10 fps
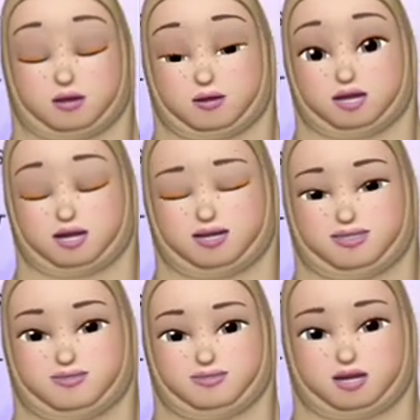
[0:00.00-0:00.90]
Okay,
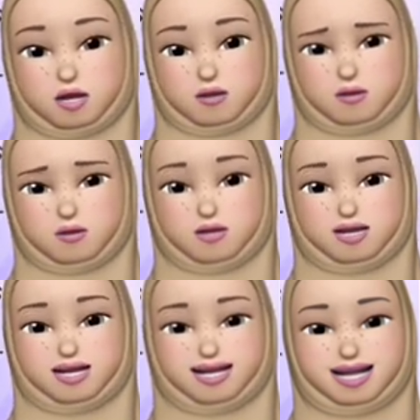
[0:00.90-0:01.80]
so
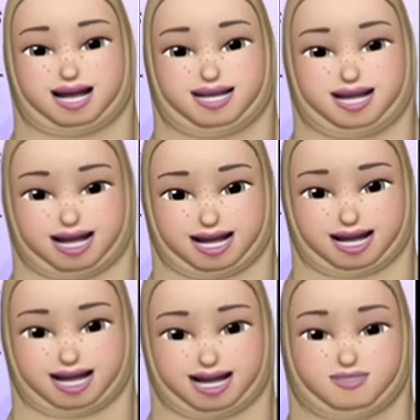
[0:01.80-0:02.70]
vertex
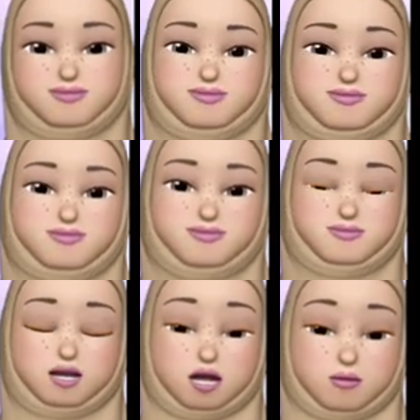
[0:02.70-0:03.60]
pair,
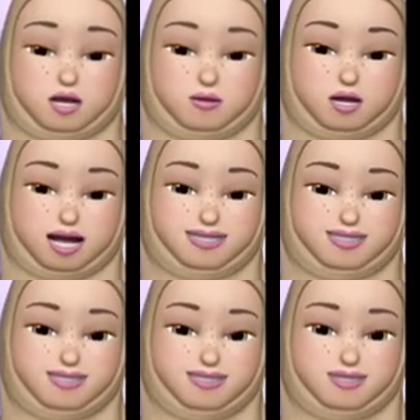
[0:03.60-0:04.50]
one by
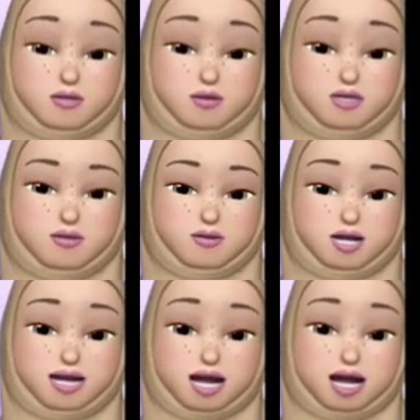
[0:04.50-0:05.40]
one, refer
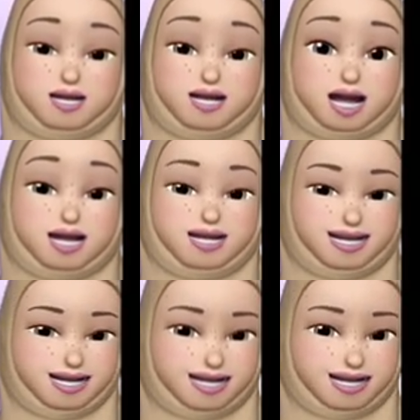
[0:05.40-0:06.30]
to the
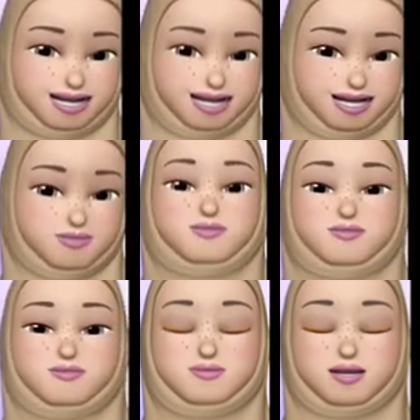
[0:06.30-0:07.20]
vertex pair.
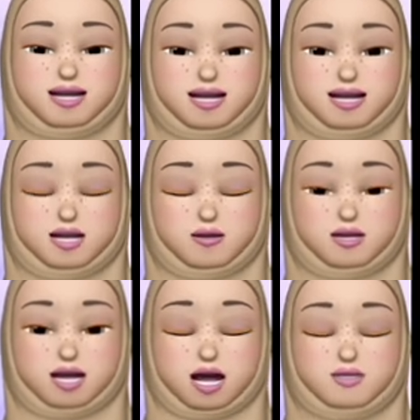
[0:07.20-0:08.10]
Let's say
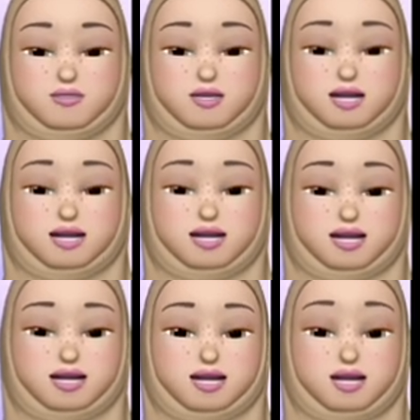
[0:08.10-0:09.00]
we have
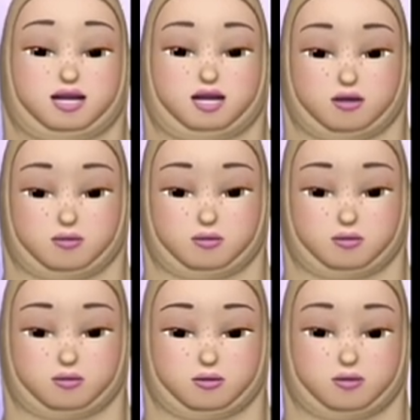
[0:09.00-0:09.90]

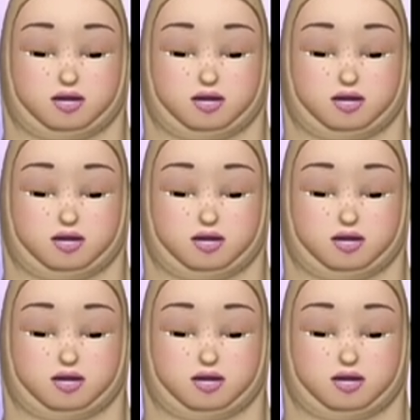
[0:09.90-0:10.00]
PQ.